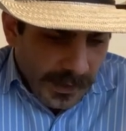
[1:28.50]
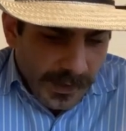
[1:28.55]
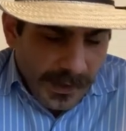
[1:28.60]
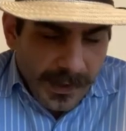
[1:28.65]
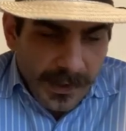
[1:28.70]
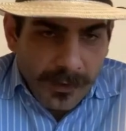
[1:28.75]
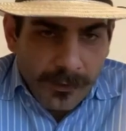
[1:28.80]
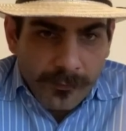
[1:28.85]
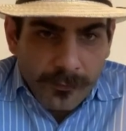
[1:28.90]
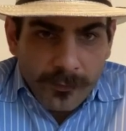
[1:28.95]

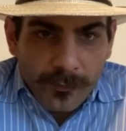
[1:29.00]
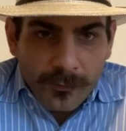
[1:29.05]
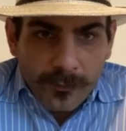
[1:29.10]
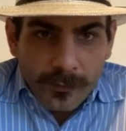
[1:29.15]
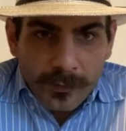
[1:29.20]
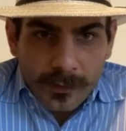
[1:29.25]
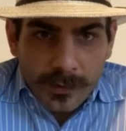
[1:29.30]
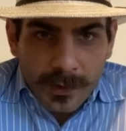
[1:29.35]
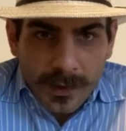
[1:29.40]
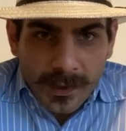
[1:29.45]
have,
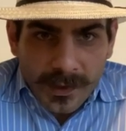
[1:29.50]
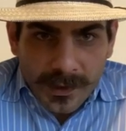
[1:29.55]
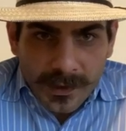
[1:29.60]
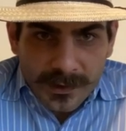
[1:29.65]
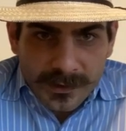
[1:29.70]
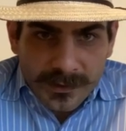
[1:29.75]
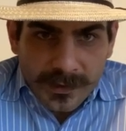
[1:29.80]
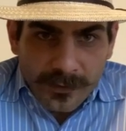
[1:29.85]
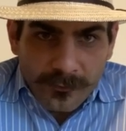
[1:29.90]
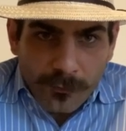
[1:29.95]
like I
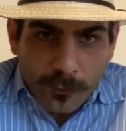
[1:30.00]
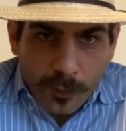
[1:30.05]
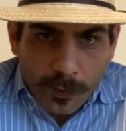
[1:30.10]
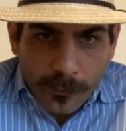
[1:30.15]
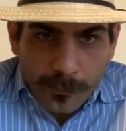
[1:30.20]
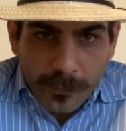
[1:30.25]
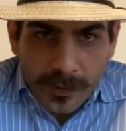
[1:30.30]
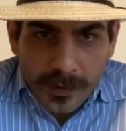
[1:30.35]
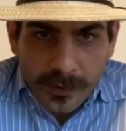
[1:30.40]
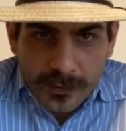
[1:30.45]
said, four
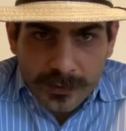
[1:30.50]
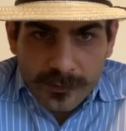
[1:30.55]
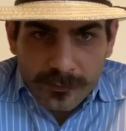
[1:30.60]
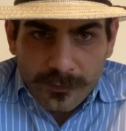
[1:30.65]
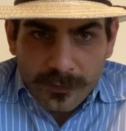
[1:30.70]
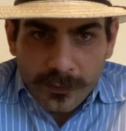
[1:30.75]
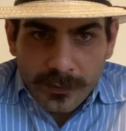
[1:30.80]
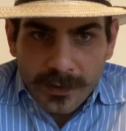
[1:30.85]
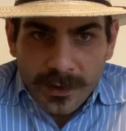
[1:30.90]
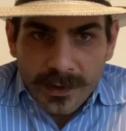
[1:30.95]
pairs
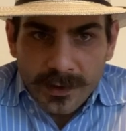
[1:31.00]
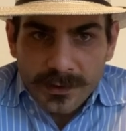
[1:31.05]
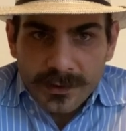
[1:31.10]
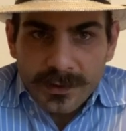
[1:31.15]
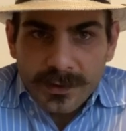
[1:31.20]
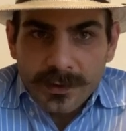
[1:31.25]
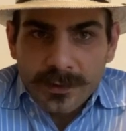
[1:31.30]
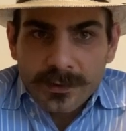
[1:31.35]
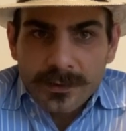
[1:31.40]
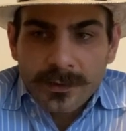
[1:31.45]
of
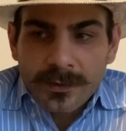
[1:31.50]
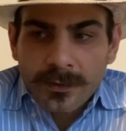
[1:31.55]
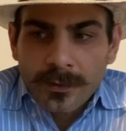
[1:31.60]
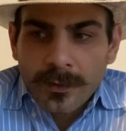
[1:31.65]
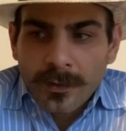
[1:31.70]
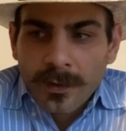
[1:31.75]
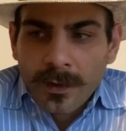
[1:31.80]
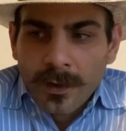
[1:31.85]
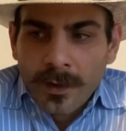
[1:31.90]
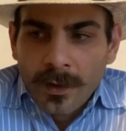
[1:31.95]
Lucchese's,
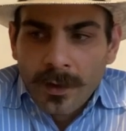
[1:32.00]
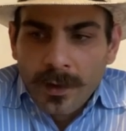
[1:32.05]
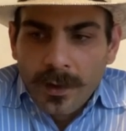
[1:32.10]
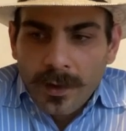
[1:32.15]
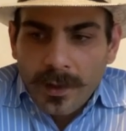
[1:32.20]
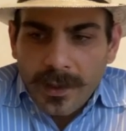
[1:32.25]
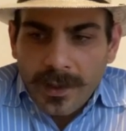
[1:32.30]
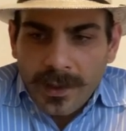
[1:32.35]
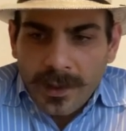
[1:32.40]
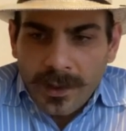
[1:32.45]

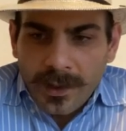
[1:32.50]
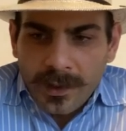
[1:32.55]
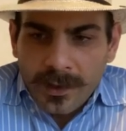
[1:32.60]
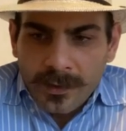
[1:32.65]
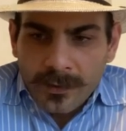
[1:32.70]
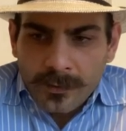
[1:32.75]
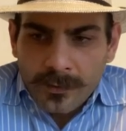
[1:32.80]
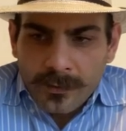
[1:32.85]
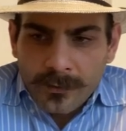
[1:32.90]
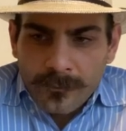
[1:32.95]

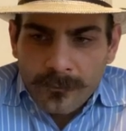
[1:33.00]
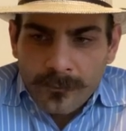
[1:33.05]
and